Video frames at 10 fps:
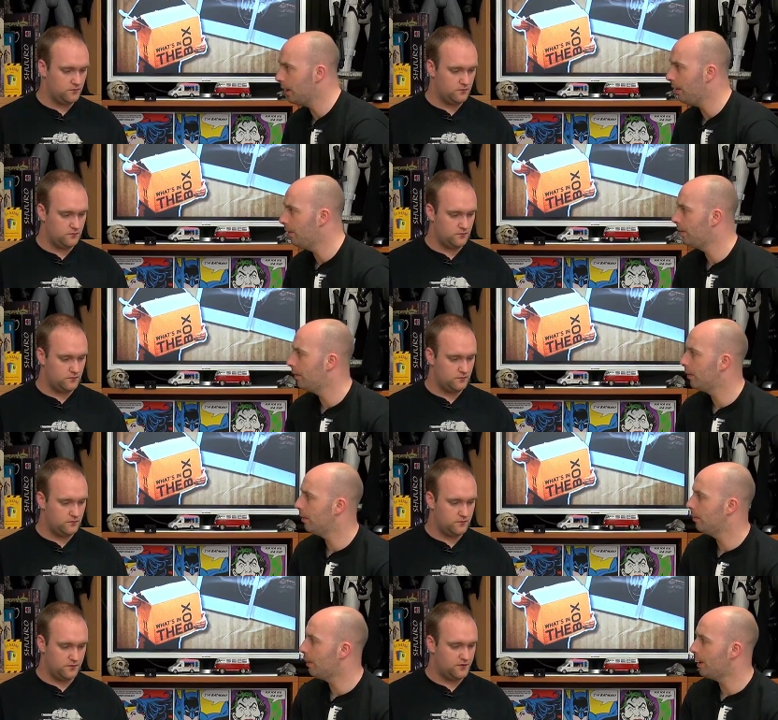Speaker 1: stuff?
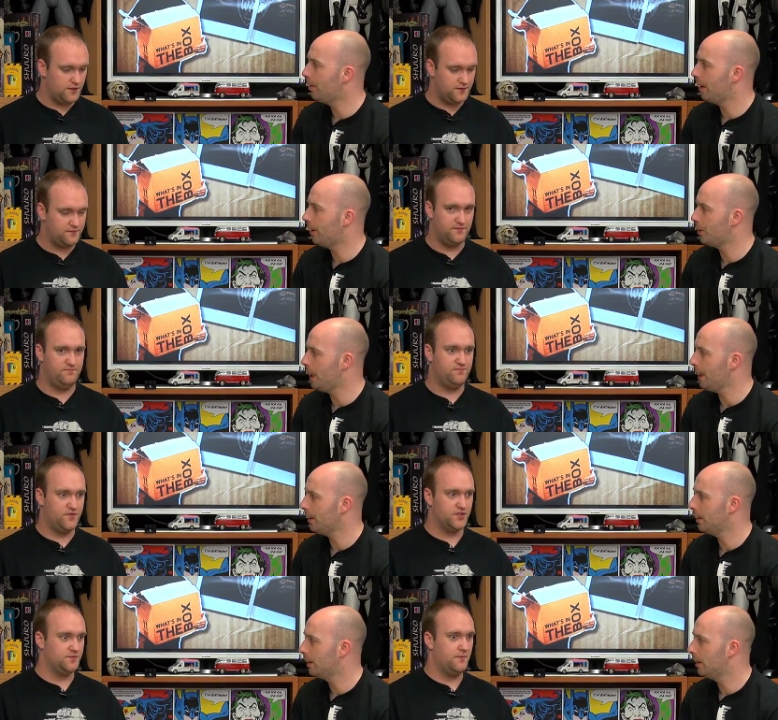
Speaker 2: Maybe
Speaker 1: it shred a track?
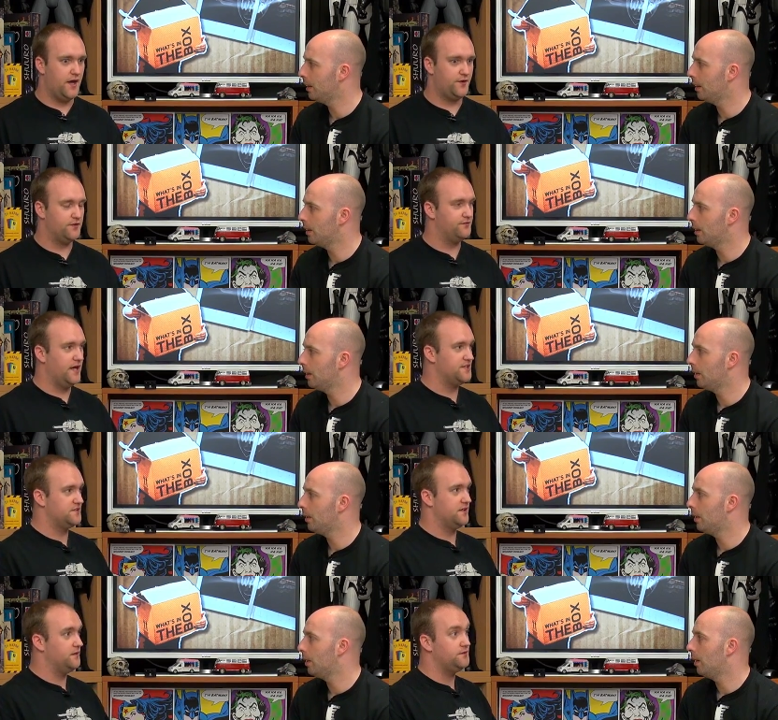Doesn't matter if it
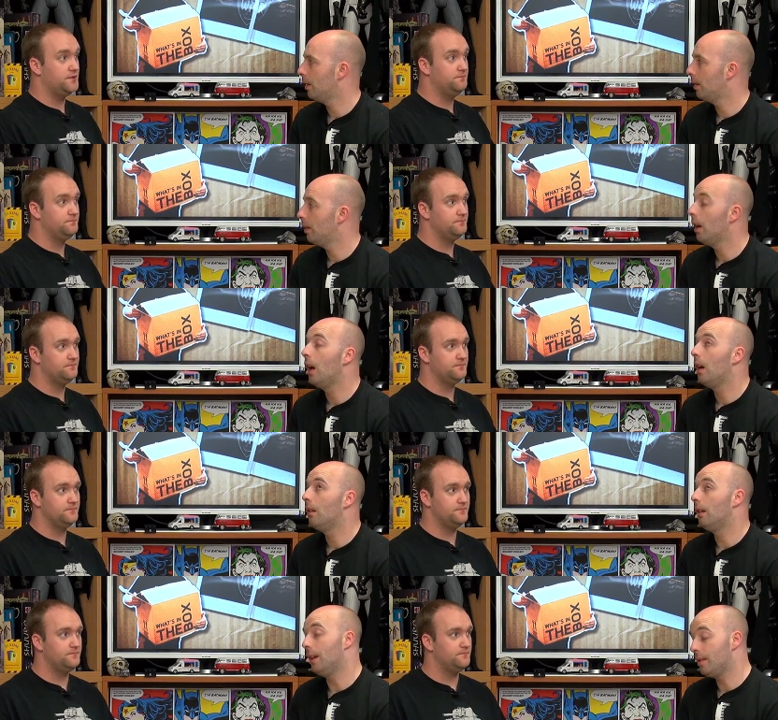hasn't killed you.
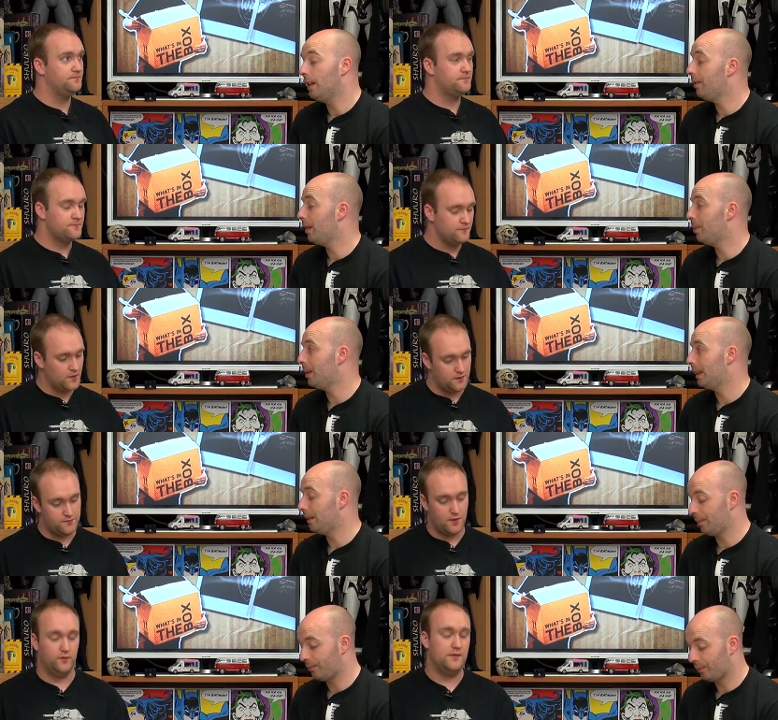
Speaker 2: Actually, a fair
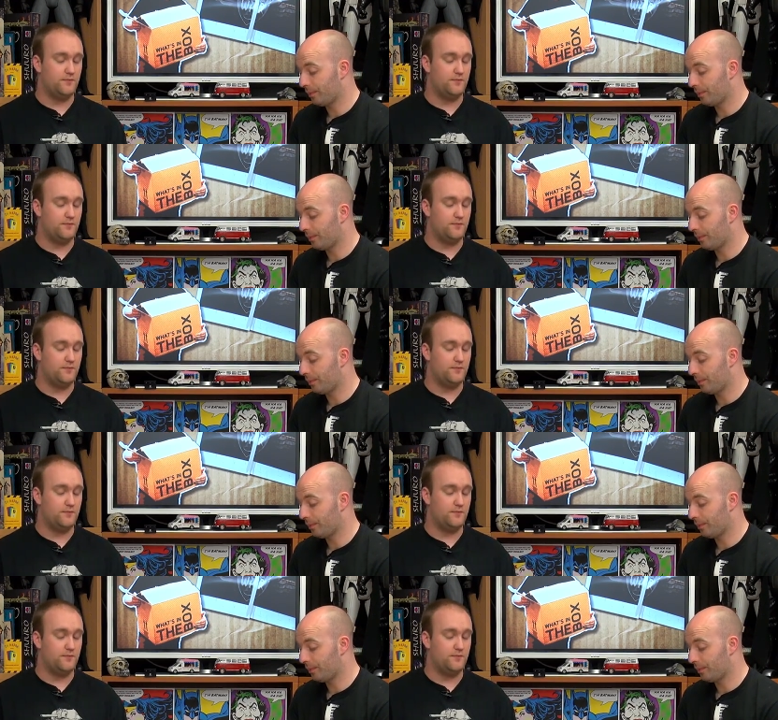point. The only